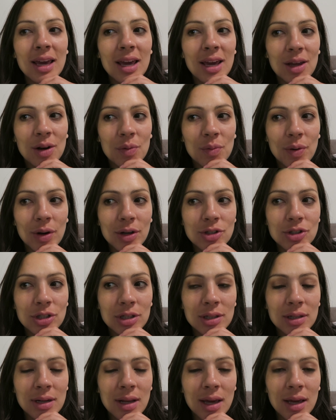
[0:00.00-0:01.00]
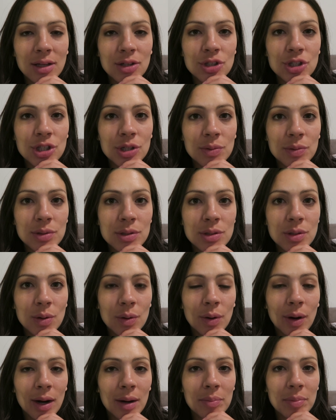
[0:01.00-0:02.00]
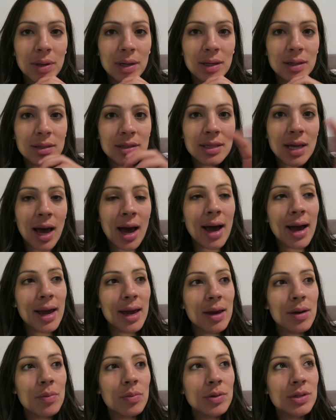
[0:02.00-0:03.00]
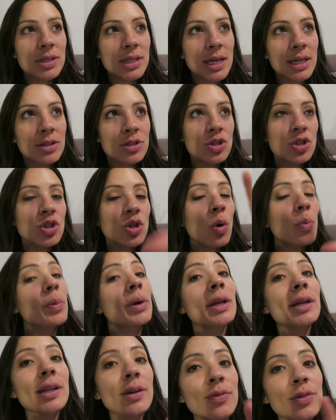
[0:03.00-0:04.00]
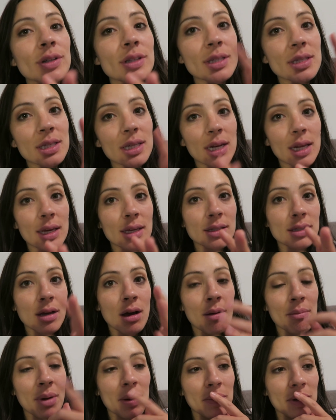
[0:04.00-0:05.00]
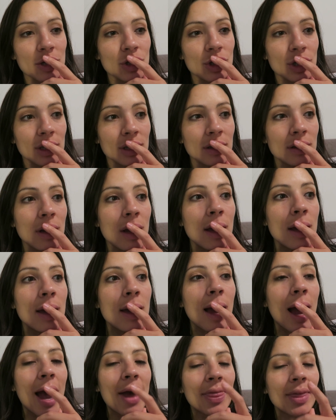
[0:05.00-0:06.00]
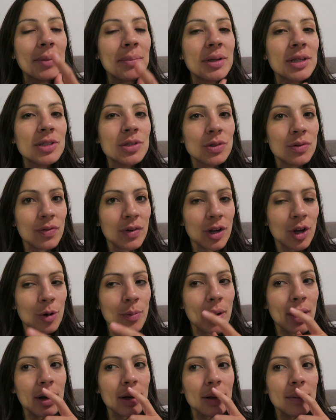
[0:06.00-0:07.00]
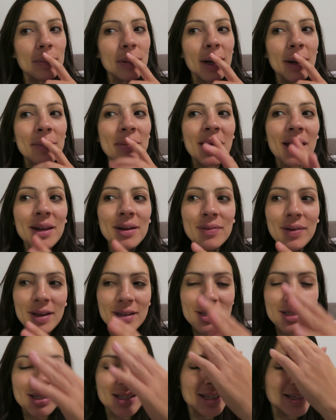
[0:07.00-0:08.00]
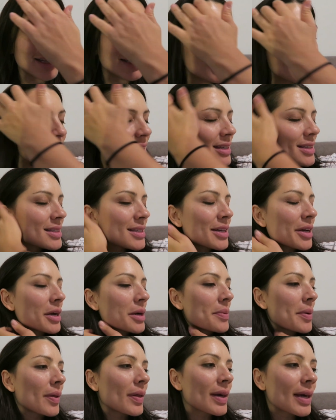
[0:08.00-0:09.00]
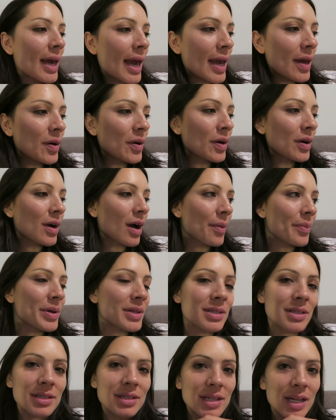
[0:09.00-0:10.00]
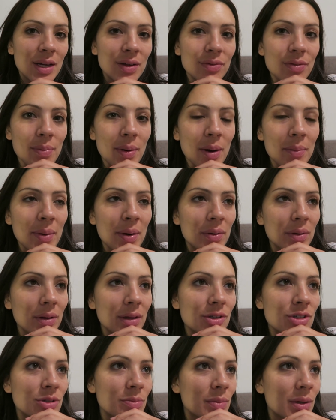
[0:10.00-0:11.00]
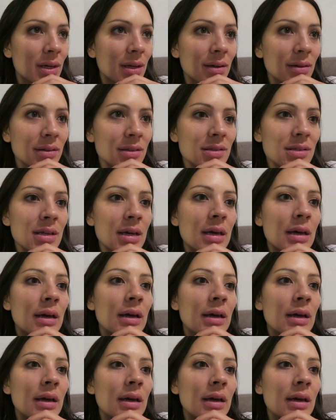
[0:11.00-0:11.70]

in Russian and she was so great because I was in so many different cities on my mission. I think I'm gonna do a video about it, but I'm kind of hesitant because I get scared about like hater comments and stuff about my religion because